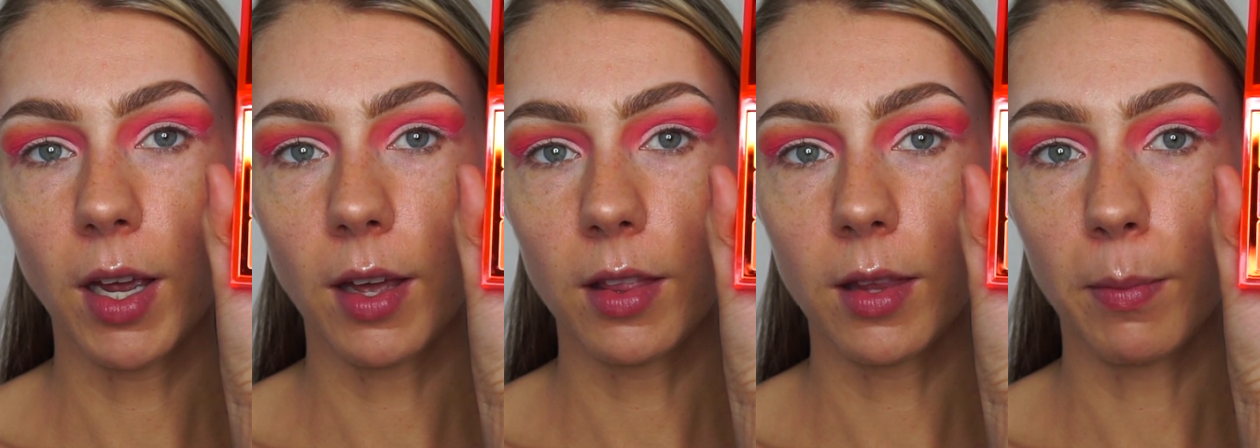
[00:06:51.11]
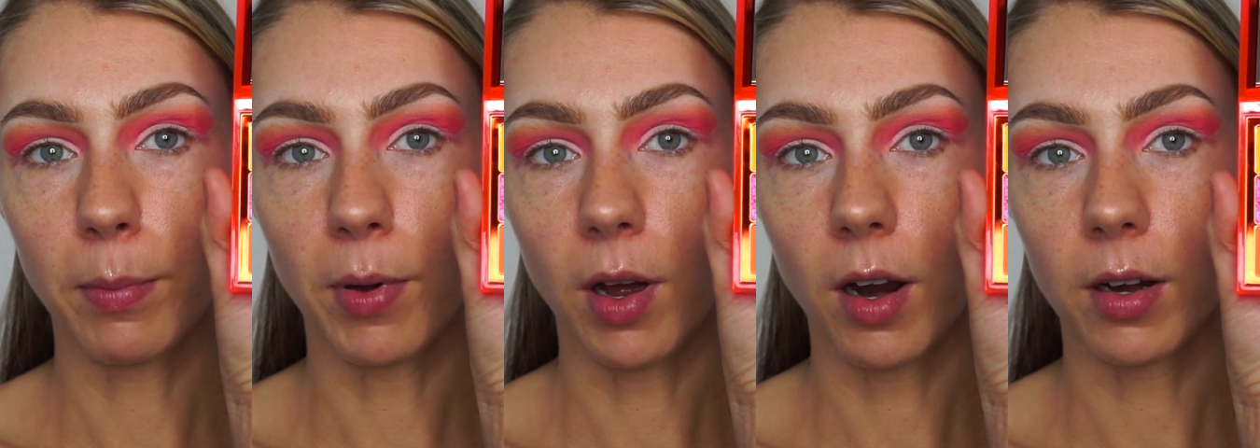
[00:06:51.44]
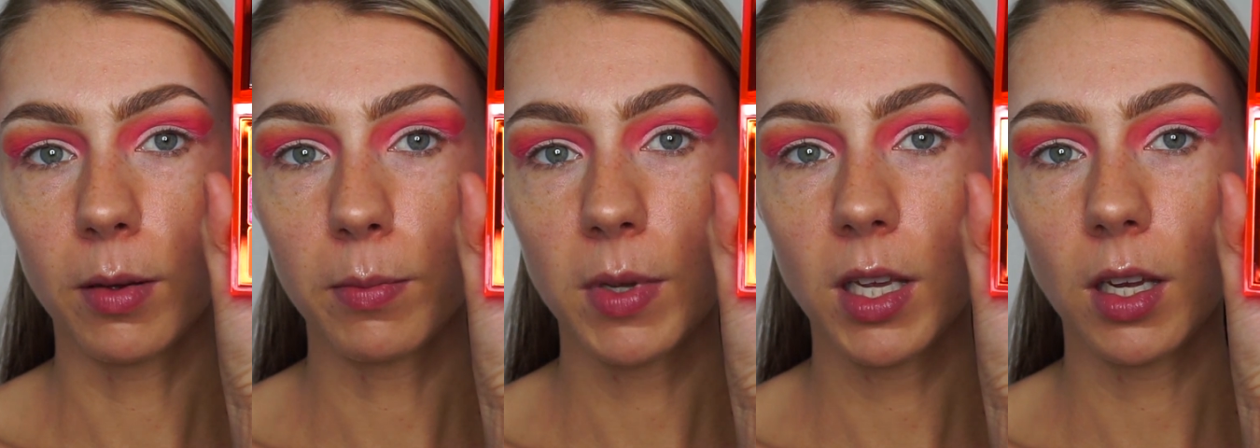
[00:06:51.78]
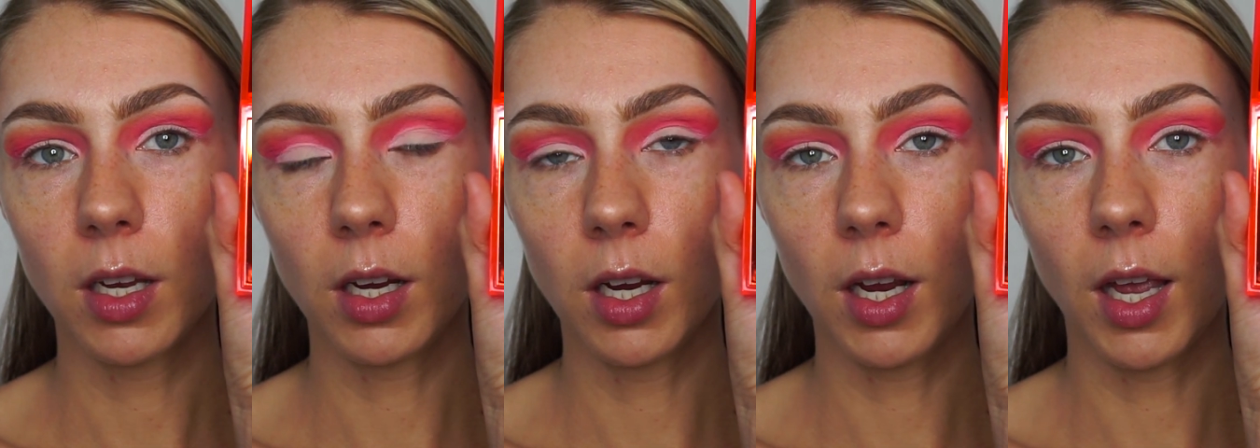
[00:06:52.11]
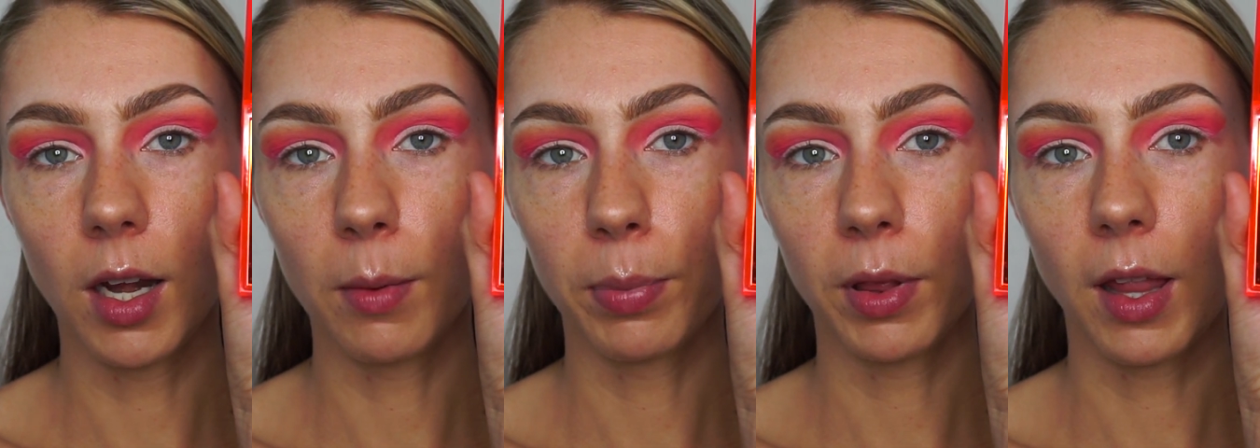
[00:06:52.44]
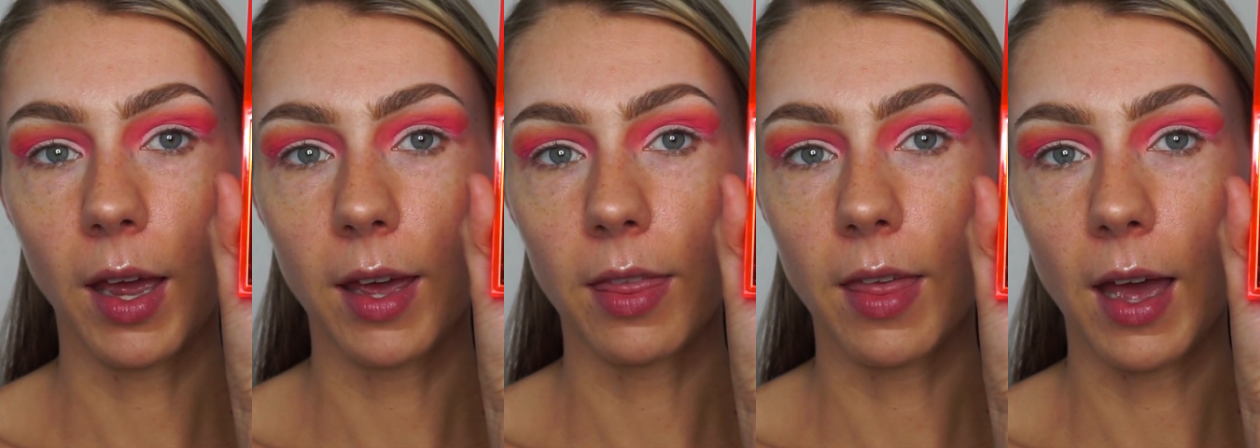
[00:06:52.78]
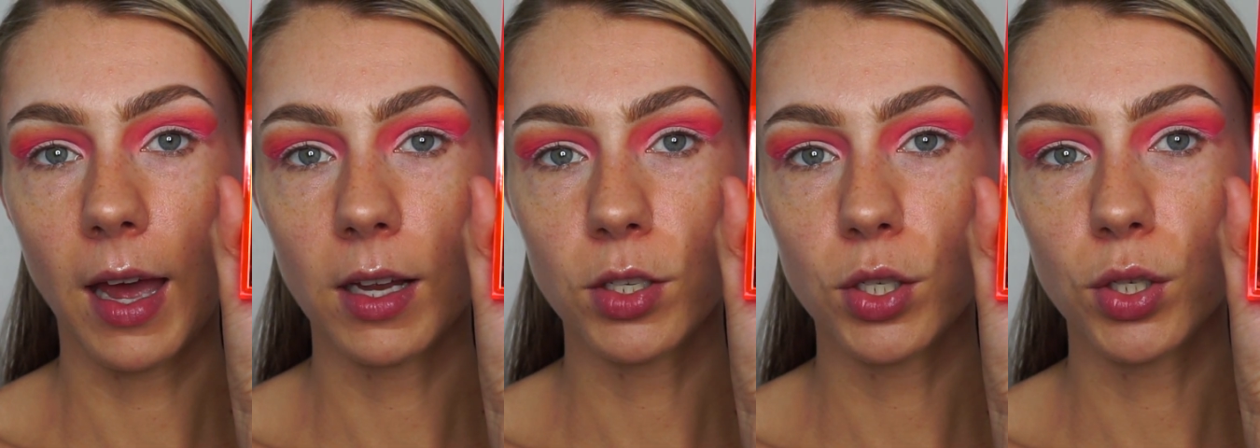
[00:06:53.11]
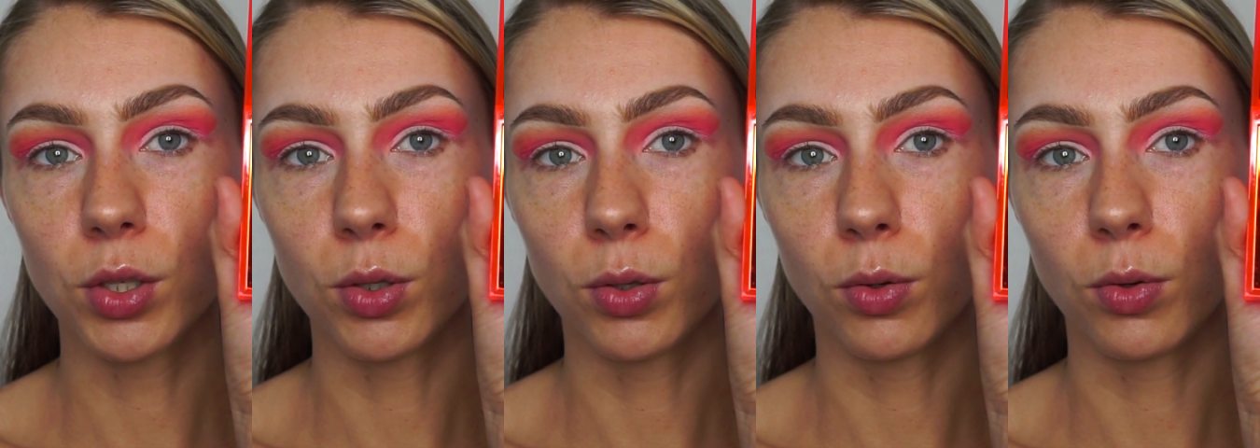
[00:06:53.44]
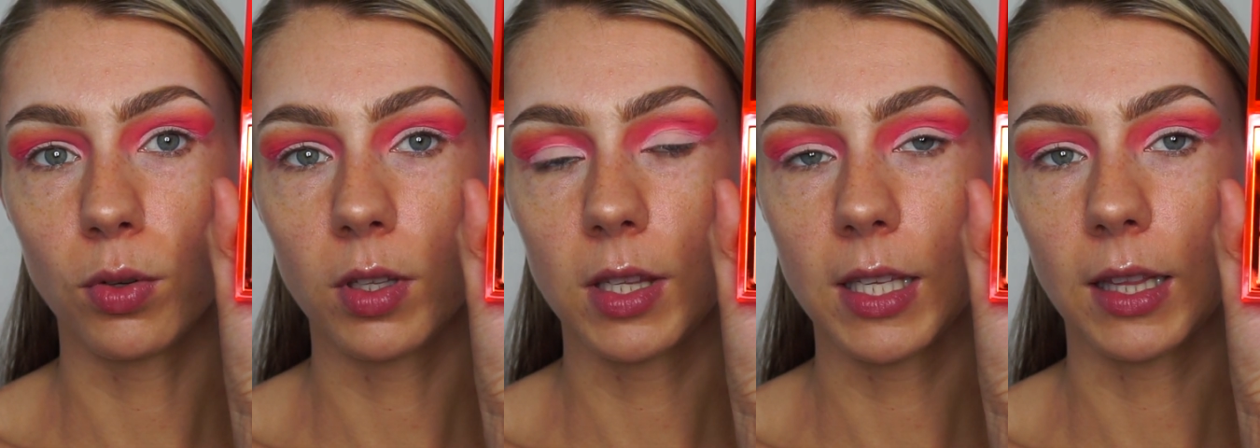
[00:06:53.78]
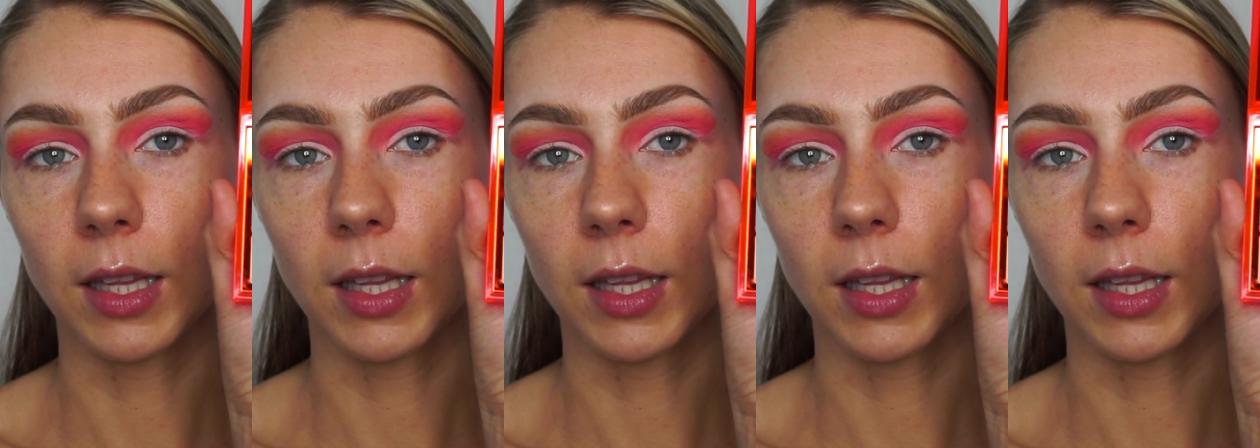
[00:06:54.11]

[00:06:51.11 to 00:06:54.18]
at the bottom here and apply that to the